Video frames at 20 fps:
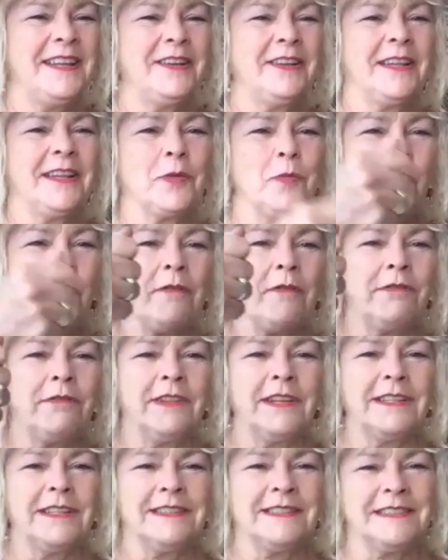like waffle
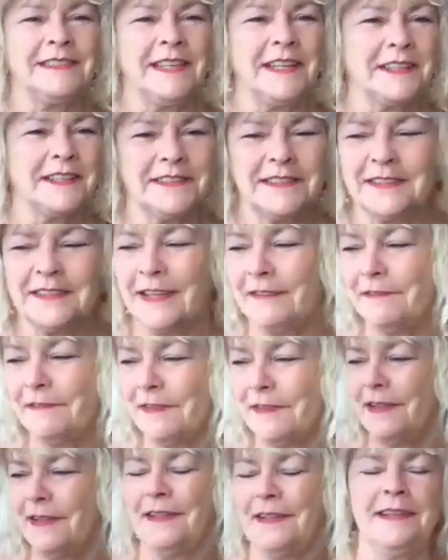on a stick and stuff.
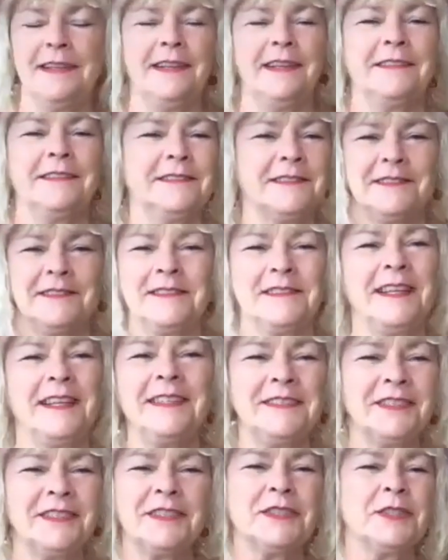
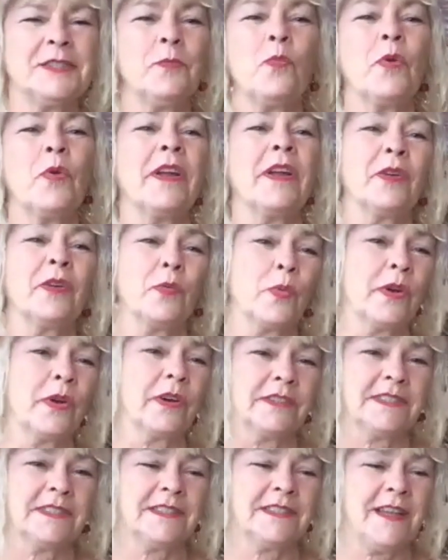It's just some
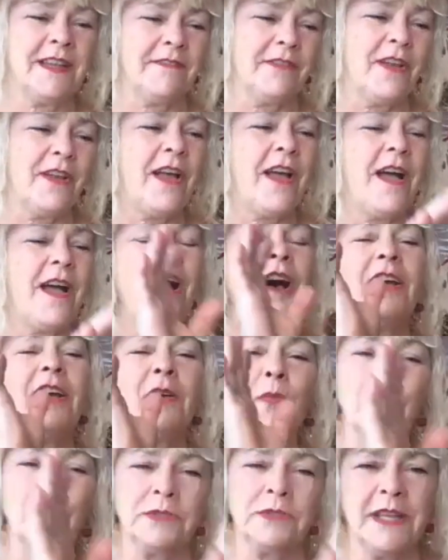weird stuff. I
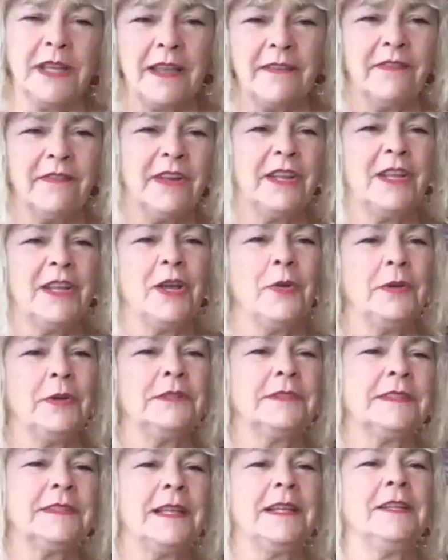will take video
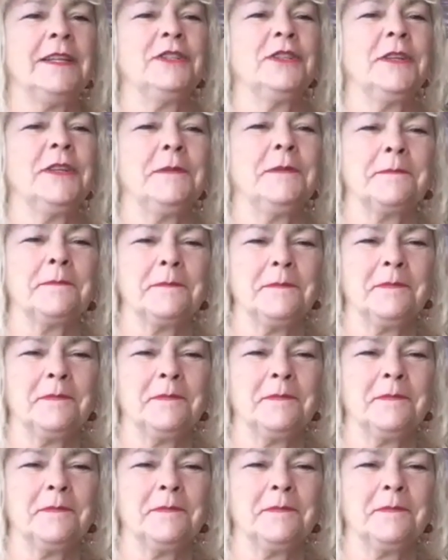and send it to you.